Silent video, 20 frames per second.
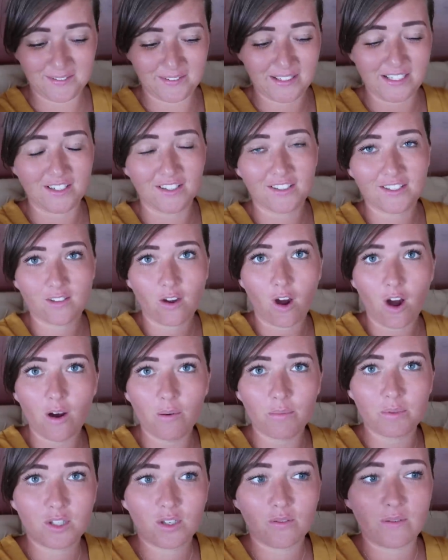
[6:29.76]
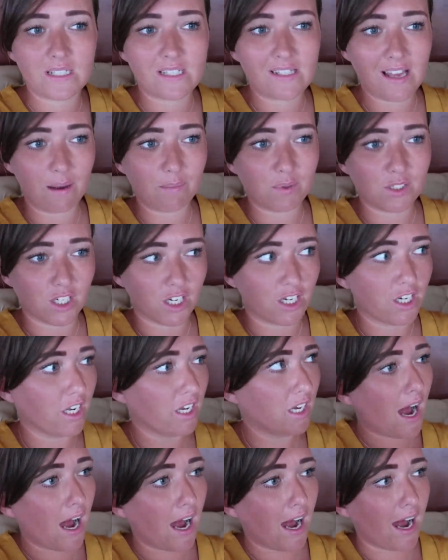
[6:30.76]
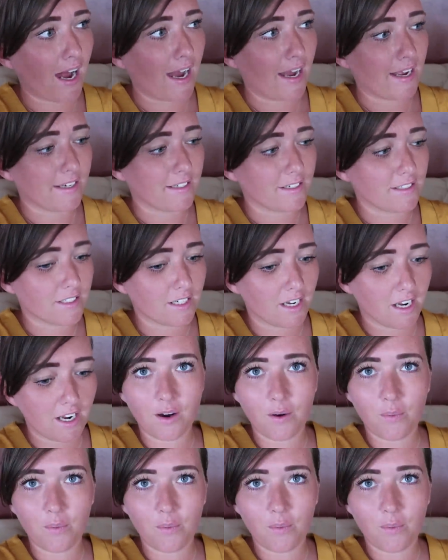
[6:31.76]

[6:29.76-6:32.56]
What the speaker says: We just got up to reception and